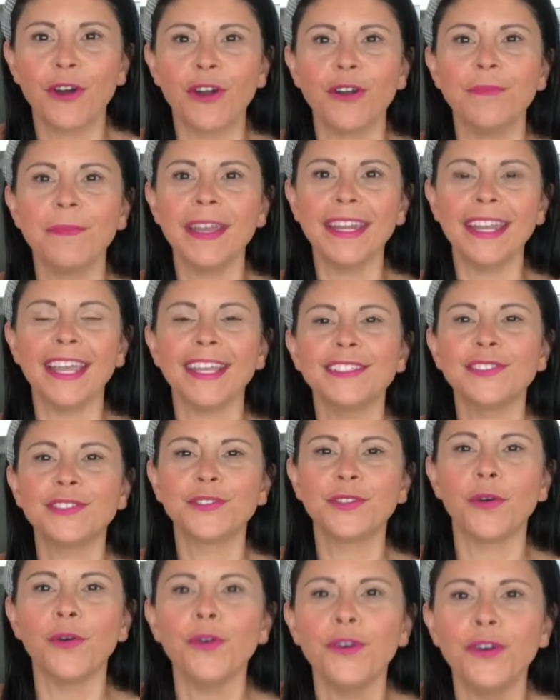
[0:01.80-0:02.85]
Gourmet next
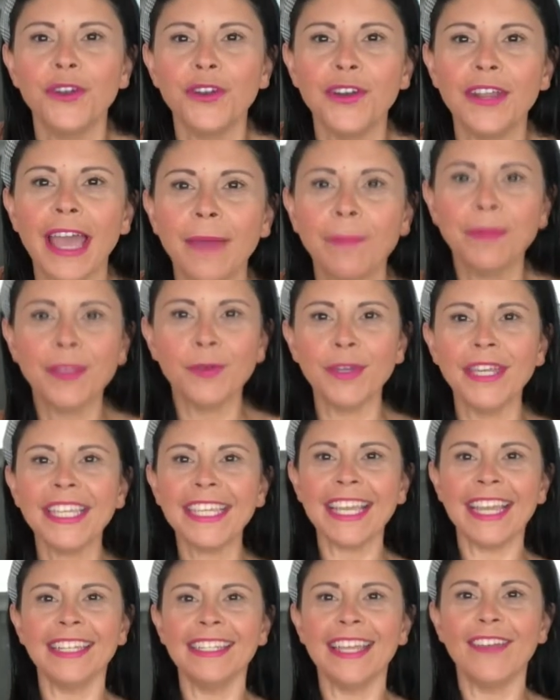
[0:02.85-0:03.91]
door. Happy
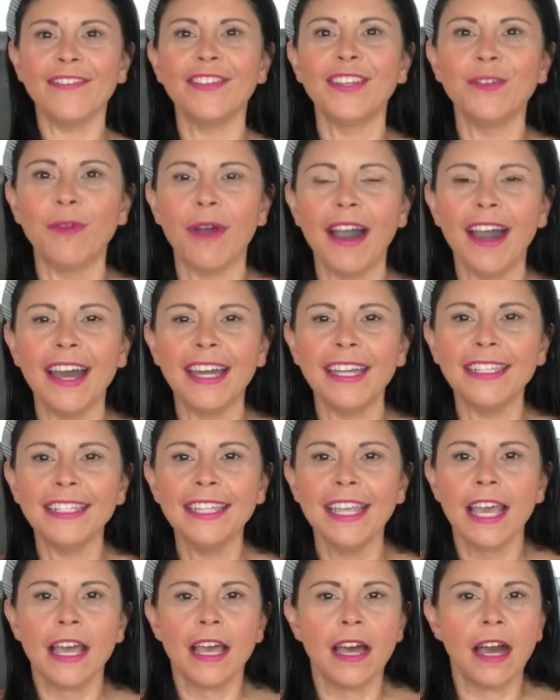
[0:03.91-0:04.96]
weekend, everyone.
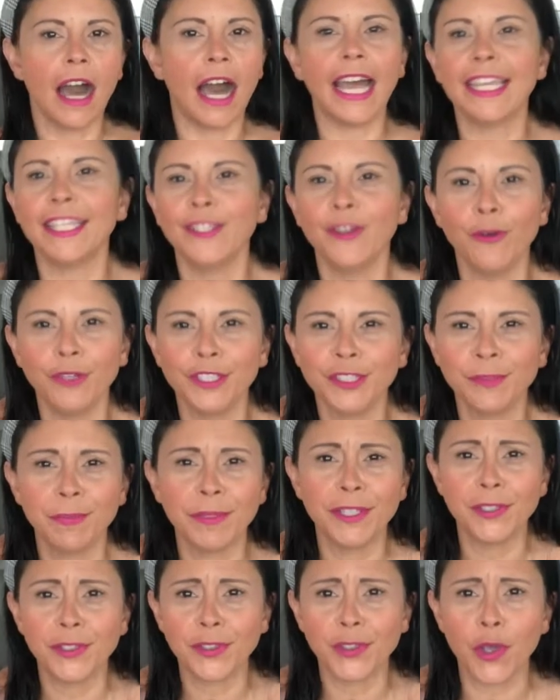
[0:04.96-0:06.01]
I know it's
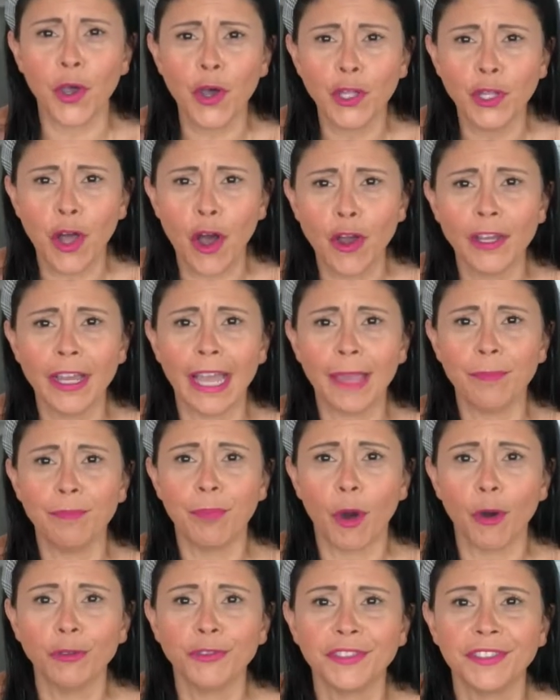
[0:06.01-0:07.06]
been so long I
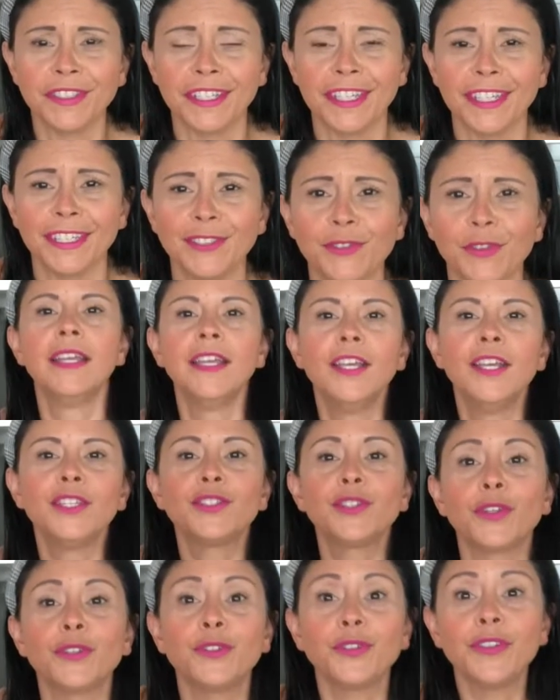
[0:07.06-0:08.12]
posted.
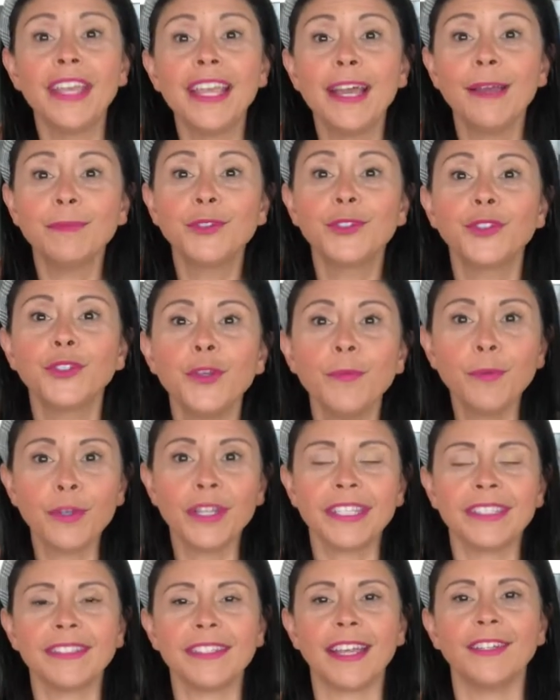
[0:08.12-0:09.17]
So today I'm super
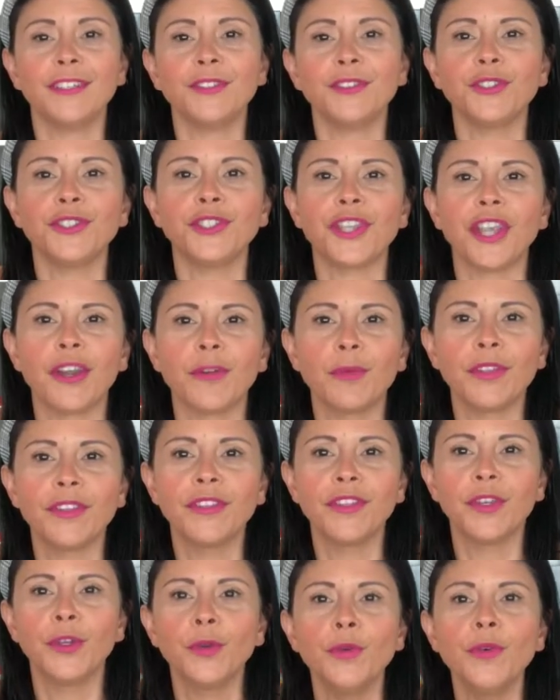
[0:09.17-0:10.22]
excited to share with
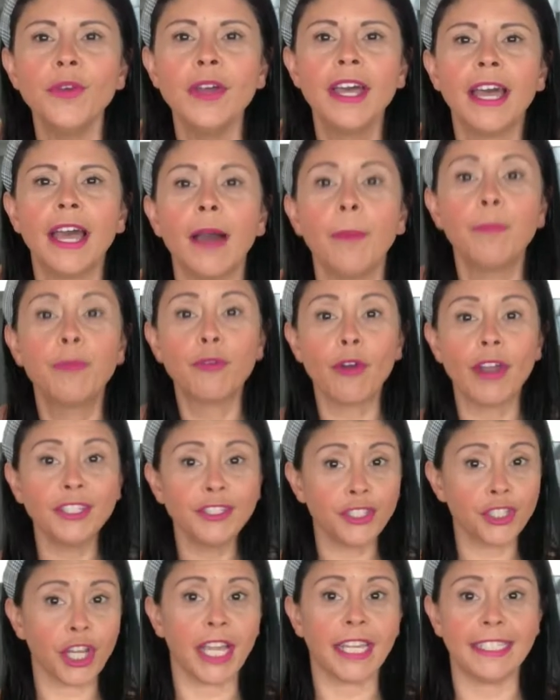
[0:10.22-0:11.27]
you a
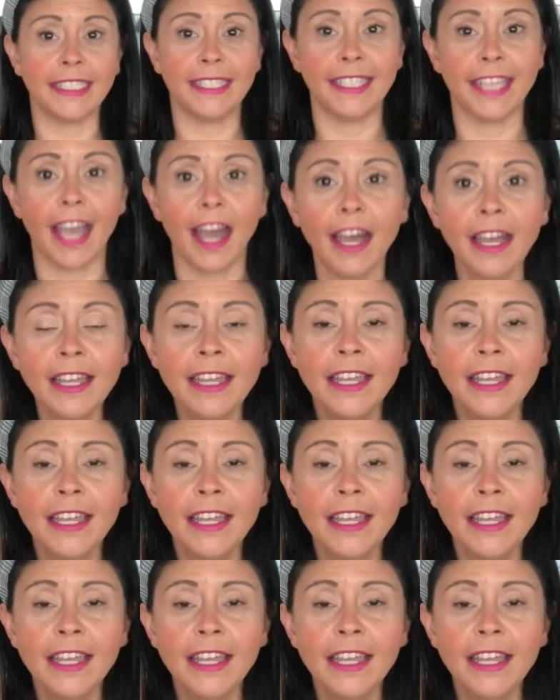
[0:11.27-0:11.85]
brunch idea.